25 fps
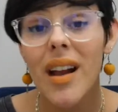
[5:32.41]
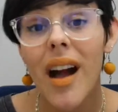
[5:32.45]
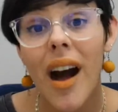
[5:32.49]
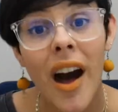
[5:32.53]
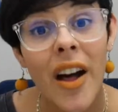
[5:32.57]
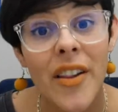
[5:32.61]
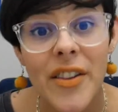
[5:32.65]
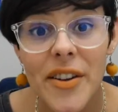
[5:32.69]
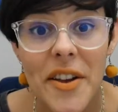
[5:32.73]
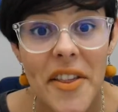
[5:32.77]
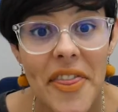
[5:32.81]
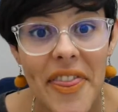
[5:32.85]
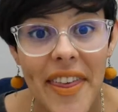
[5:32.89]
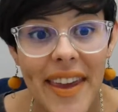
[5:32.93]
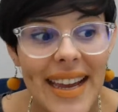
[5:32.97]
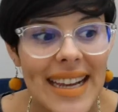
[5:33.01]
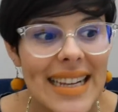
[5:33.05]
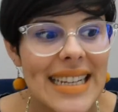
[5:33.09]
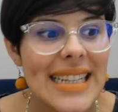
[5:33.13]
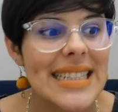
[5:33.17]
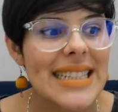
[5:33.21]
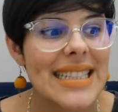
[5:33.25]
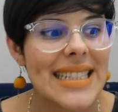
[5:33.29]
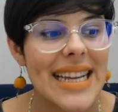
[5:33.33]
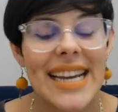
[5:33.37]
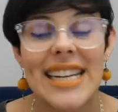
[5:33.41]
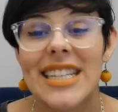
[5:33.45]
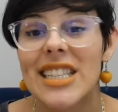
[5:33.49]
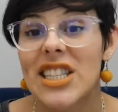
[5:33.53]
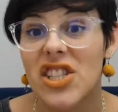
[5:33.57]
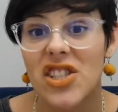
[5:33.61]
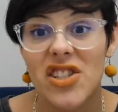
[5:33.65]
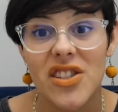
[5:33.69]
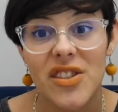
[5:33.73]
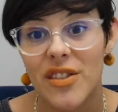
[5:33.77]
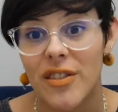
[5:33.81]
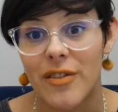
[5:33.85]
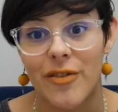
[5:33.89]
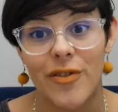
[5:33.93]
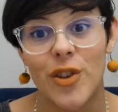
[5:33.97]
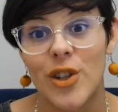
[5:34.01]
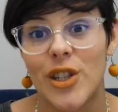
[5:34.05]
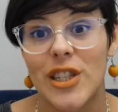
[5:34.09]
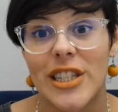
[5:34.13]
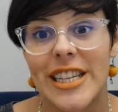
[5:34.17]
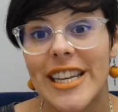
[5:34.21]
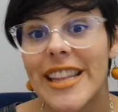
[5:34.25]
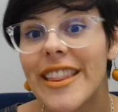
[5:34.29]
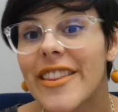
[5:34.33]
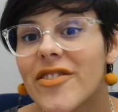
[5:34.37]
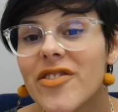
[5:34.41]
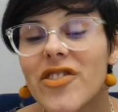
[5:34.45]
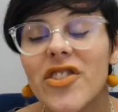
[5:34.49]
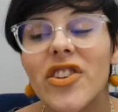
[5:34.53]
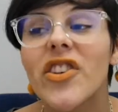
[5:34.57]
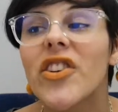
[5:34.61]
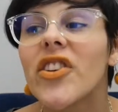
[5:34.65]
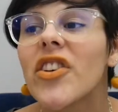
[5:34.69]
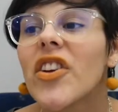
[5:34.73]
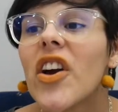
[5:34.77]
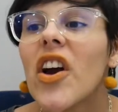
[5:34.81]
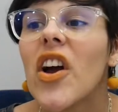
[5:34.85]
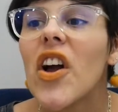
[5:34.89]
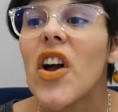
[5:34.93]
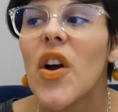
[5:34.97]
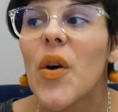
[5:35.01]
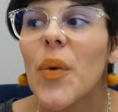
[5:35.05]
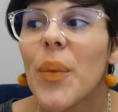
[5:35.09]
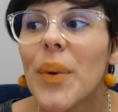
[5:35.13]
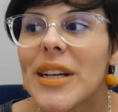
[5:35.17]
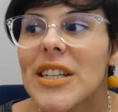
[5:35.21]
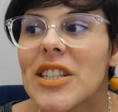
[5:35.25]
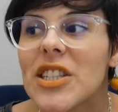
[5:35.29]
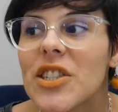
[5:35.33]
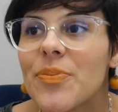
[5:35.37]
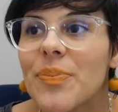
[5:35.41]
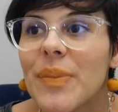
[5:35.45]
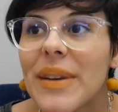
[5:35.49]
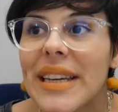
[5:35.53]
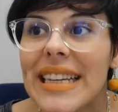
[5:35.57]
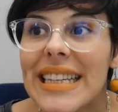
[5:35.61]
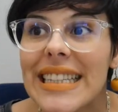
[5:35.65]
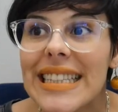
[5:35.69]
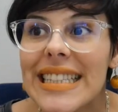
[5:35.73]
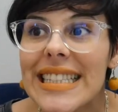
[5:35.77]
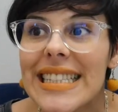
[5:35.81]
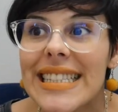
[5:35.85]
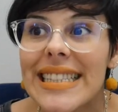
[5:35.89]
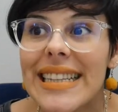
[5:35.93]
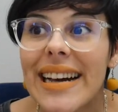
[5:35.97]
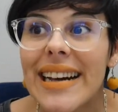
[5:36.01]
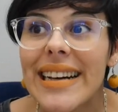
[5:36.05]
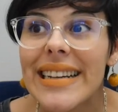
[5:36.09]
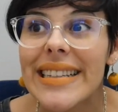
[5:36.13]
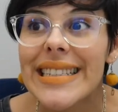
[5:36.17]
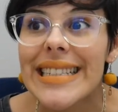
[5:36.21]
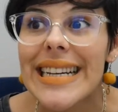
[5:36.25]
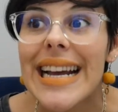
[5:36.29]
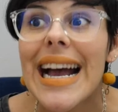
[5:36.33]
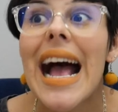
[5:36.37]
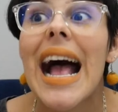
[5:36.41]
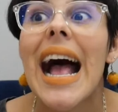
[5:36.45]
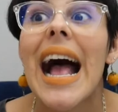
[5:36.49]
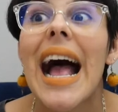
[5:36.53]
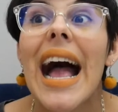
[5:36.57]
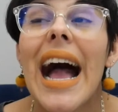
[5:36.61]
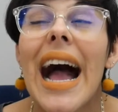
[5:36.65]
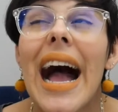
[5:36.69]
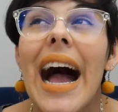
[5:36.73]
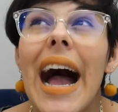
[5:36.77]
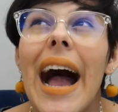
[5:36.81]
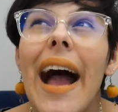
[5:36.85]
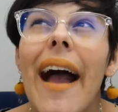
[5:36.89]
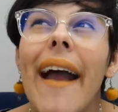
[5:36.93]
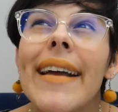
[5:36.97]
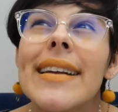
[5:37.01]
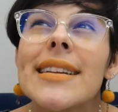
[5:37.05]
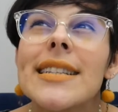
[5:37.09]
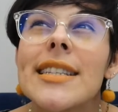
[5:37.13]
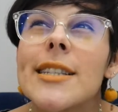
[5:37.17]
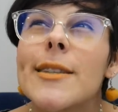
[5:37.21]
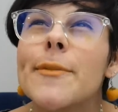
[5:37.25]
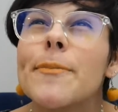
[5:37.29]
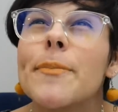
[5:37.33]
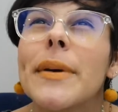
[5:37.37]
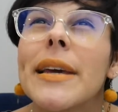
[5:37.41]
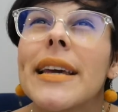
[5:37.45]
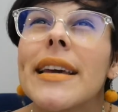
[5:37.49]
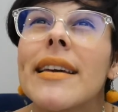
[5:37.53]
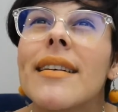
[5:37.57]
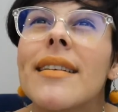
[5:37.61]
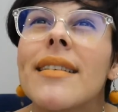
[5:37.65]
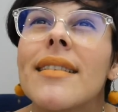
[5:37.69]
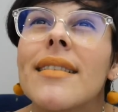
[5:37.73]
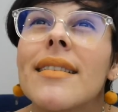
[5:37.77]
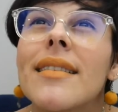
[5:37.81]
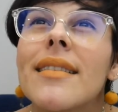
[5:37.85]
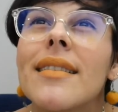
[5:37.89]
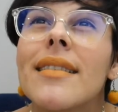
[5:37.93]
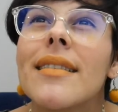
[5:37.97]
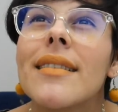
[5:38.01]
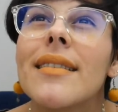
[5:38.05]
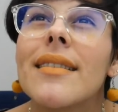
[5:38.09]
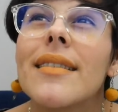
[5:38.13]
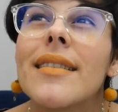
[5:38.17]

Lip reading: Other things, it's 14th of June, which means that it's been